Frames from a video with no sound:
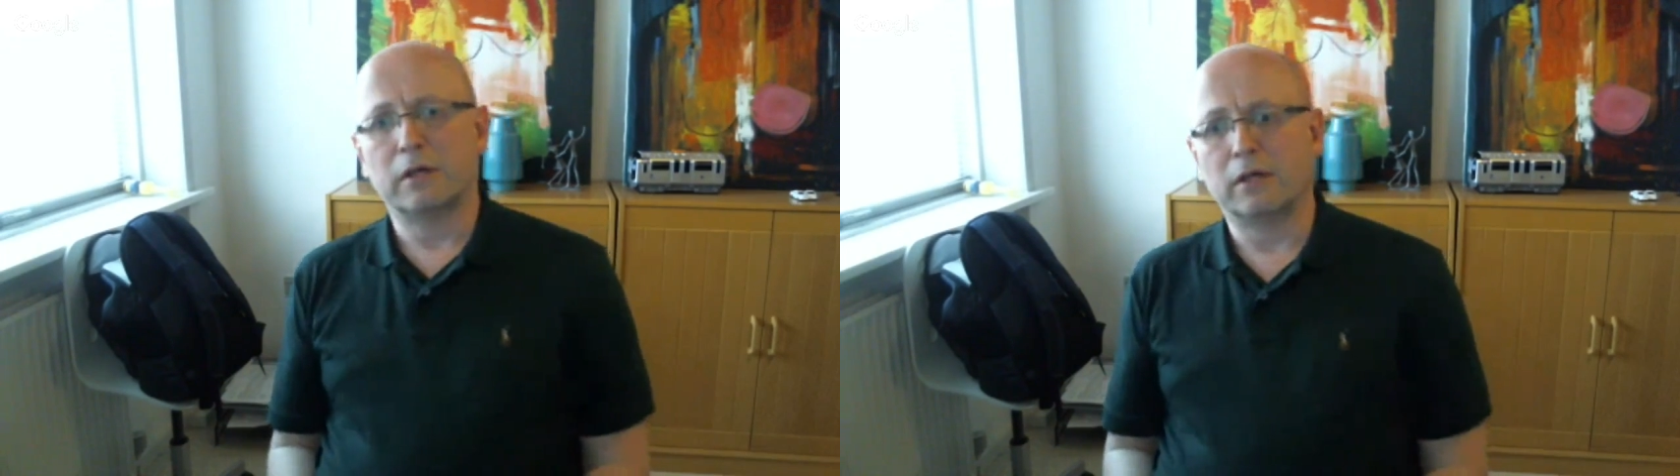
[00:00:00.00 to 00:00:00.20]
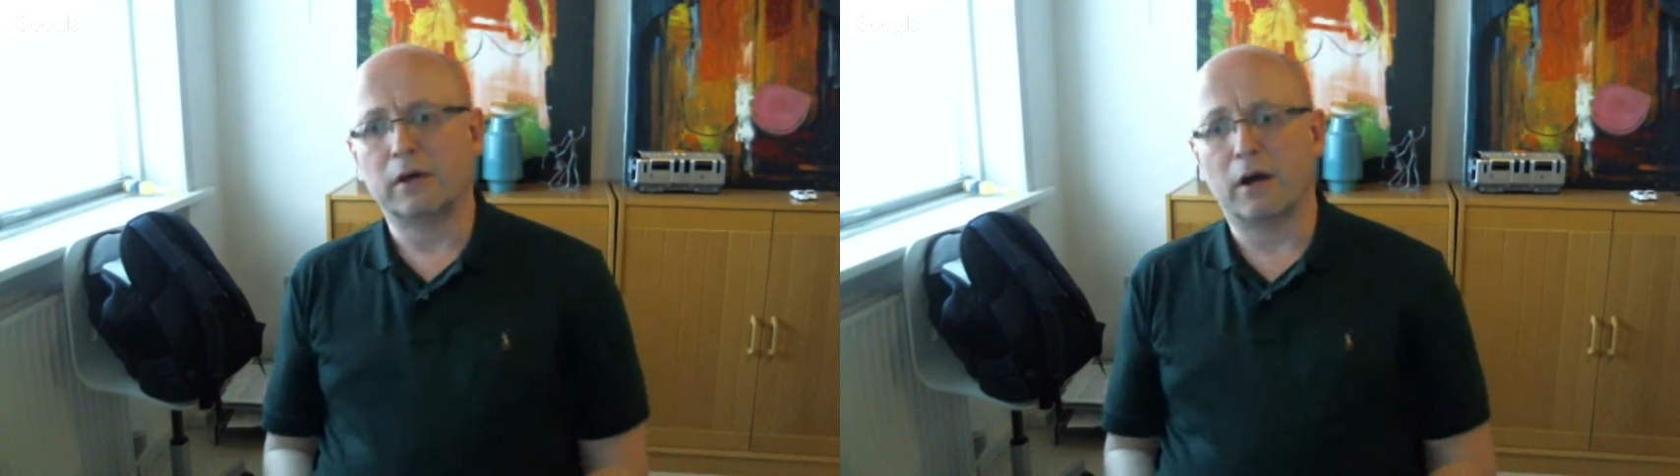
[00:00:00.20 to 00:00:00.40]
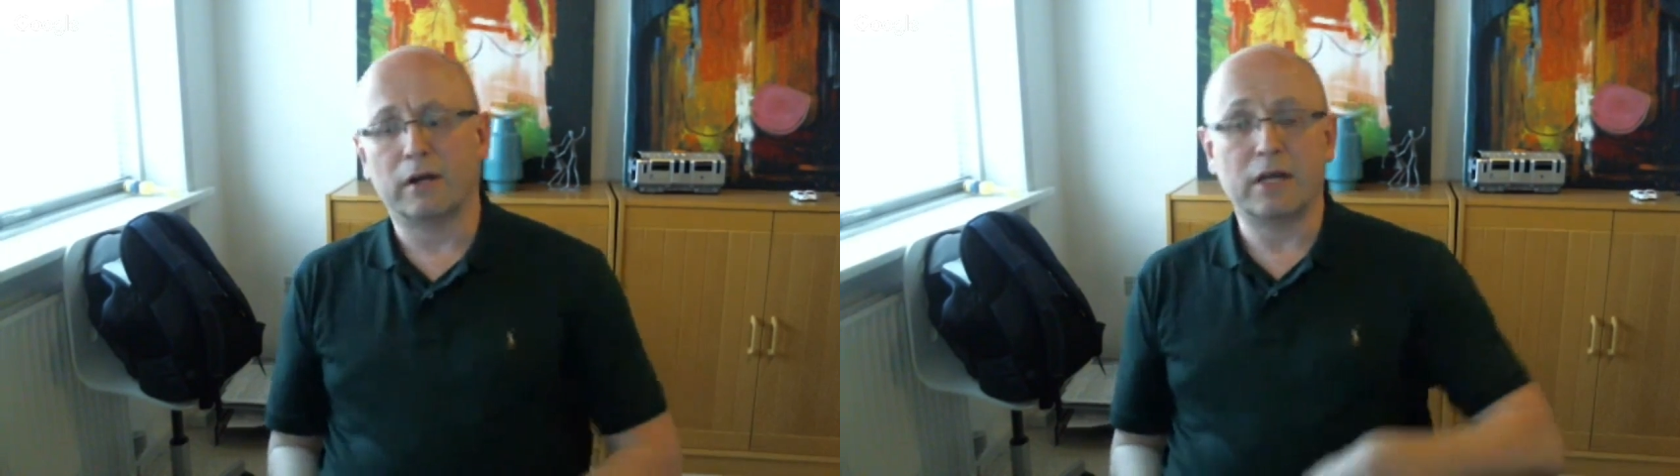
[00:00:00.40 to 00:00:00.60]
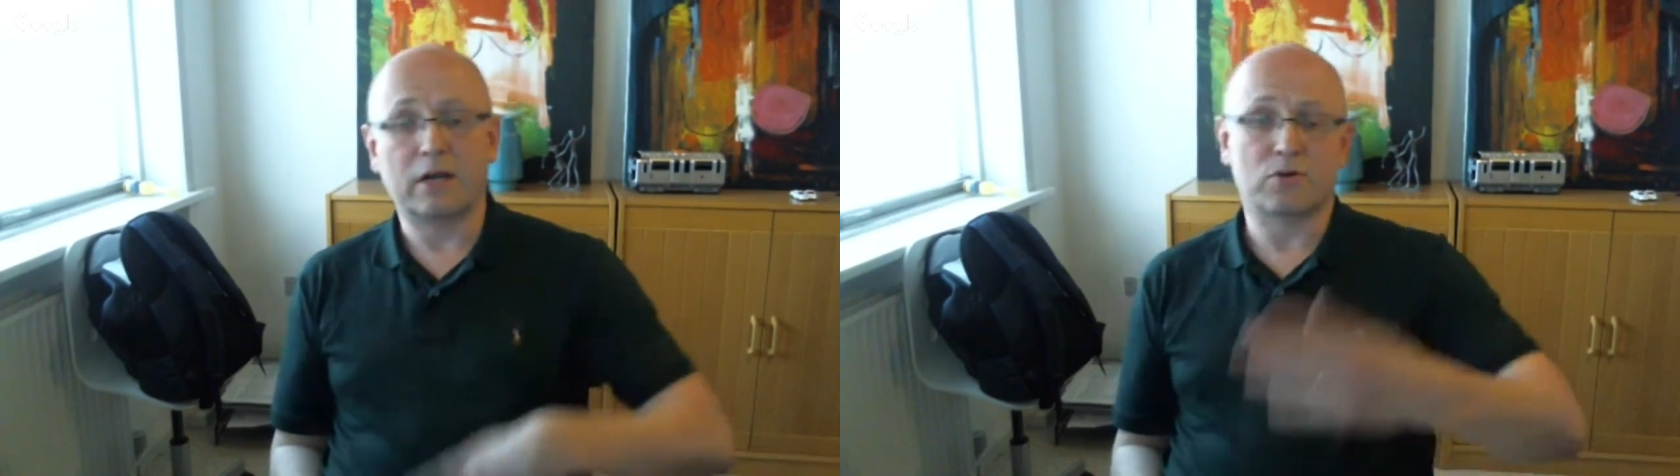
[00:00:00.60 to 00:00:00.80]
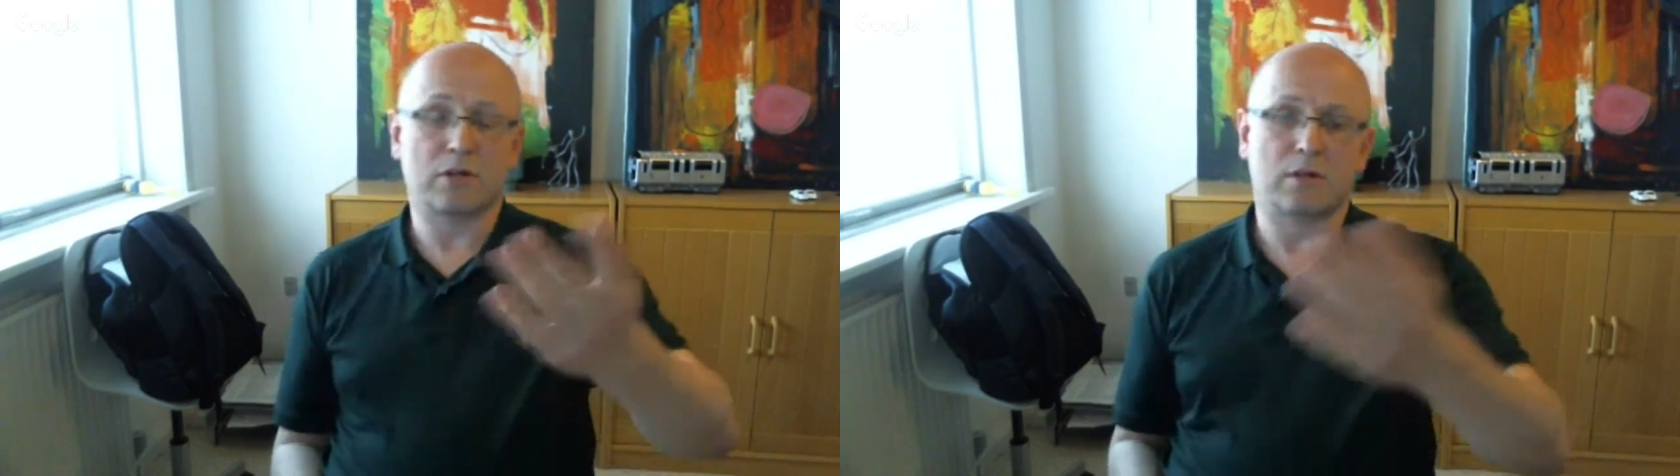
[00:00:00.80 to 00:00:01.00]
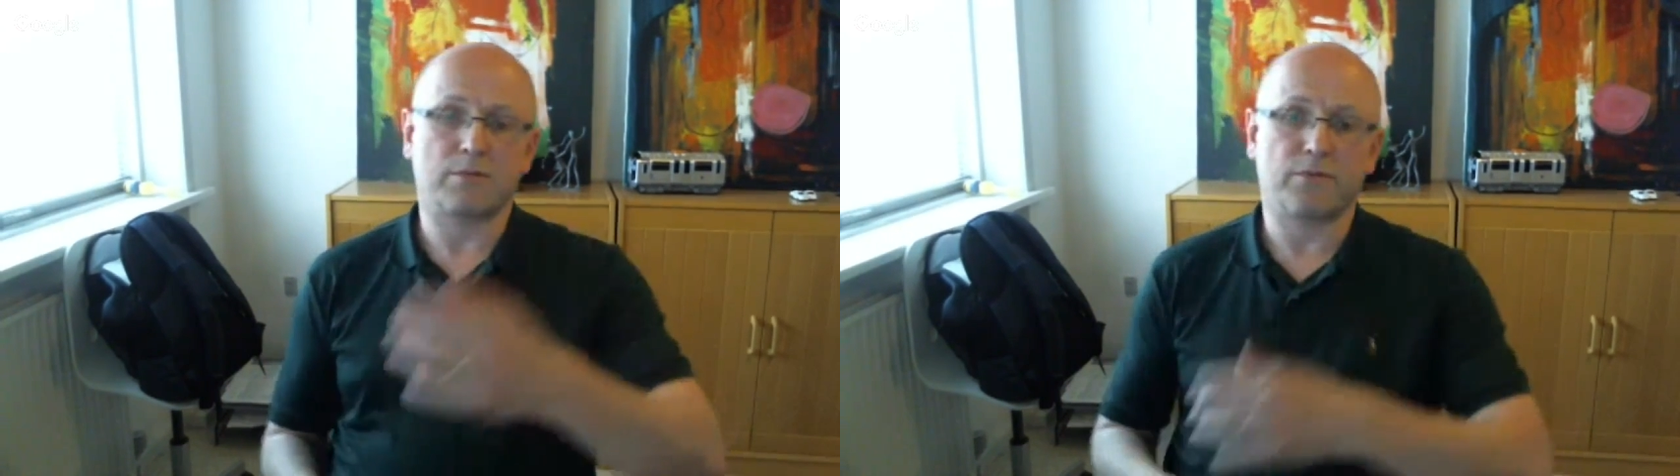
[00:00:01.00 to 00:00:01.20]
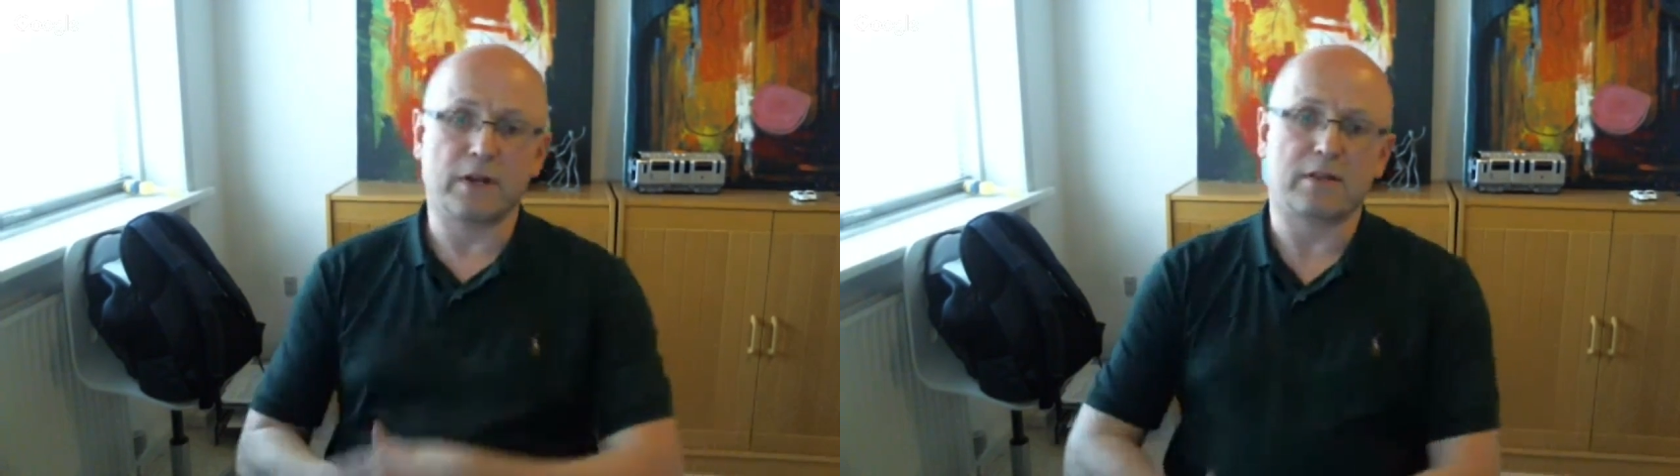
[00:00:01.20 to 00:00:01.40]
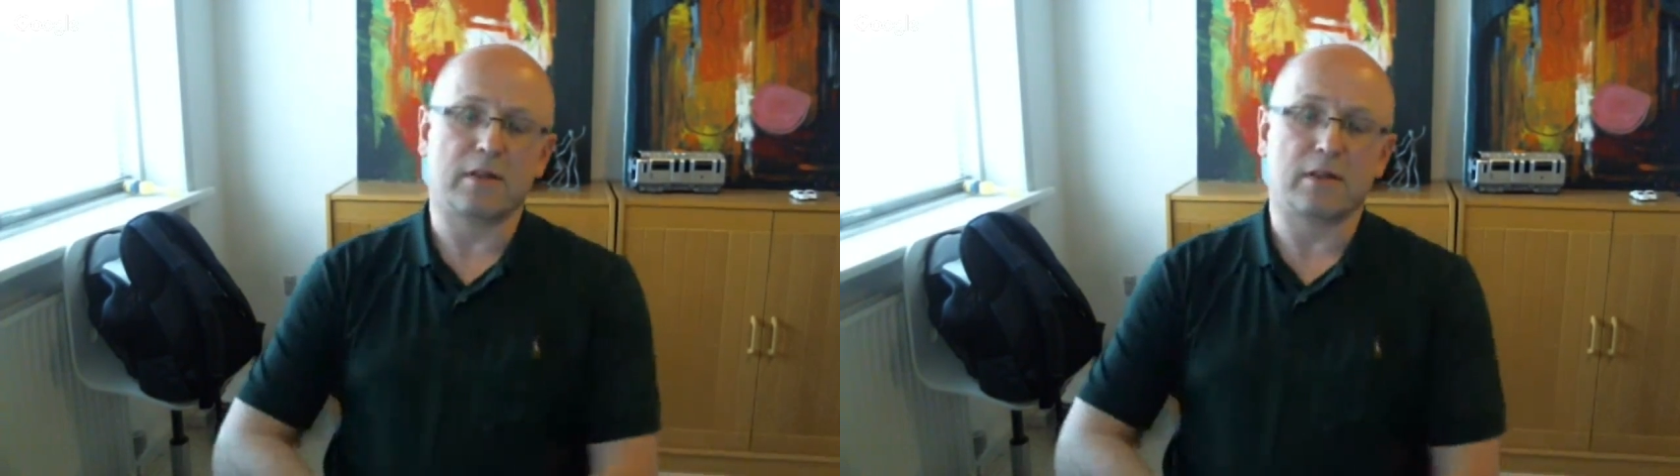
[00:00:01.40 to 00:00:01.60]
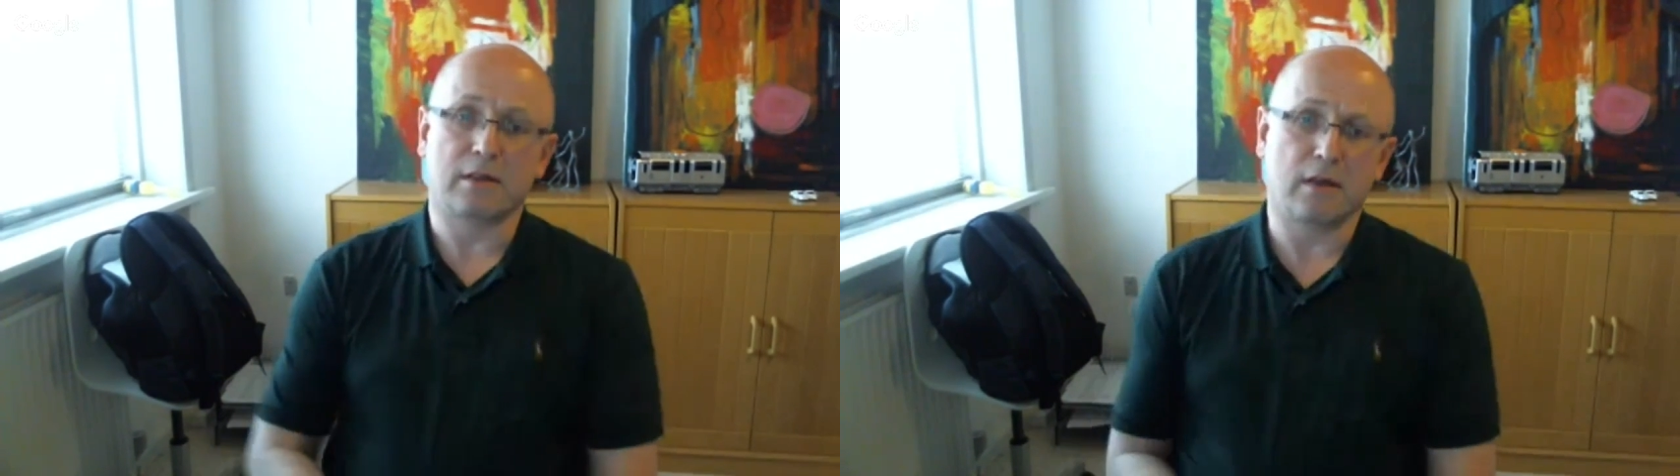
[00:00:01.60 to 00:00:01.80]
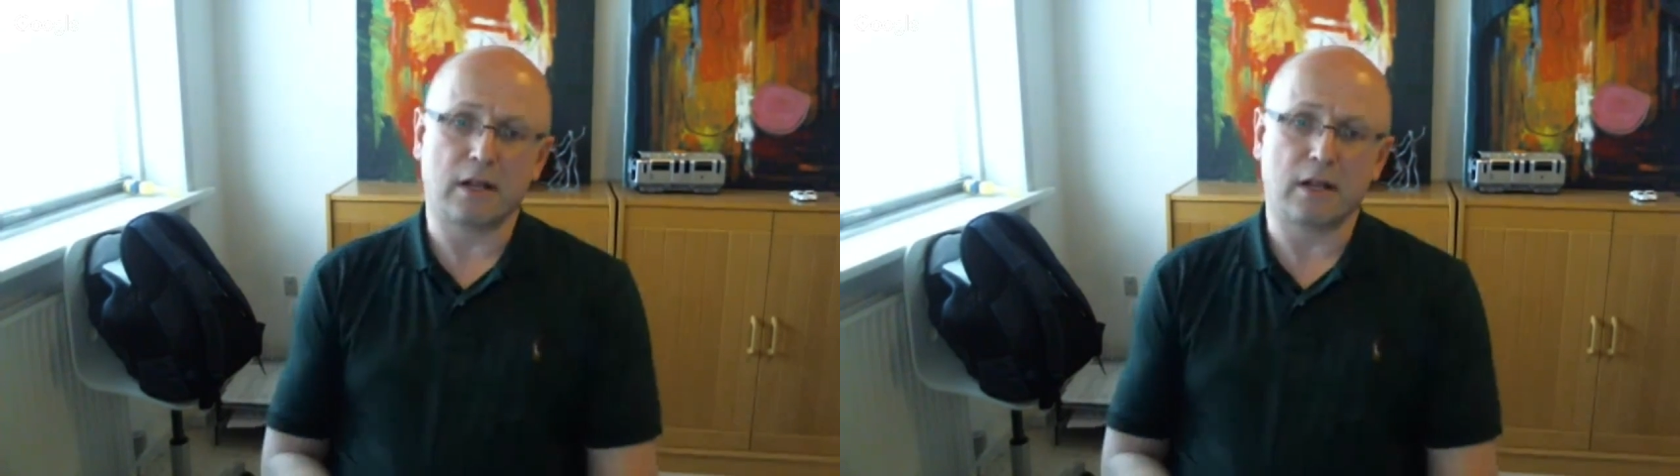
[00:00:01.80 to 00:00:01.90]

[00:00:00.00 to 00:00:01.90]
on an ecosystem, for instance,